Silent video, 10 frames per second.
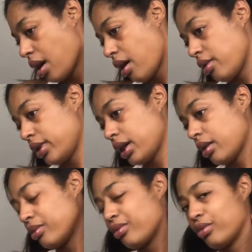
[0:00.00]
I don't think
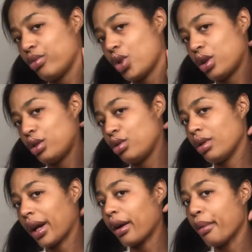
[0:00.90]
I'm gonna do
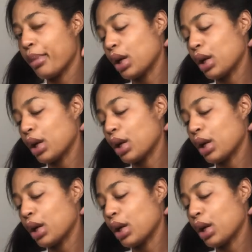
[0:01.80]
like a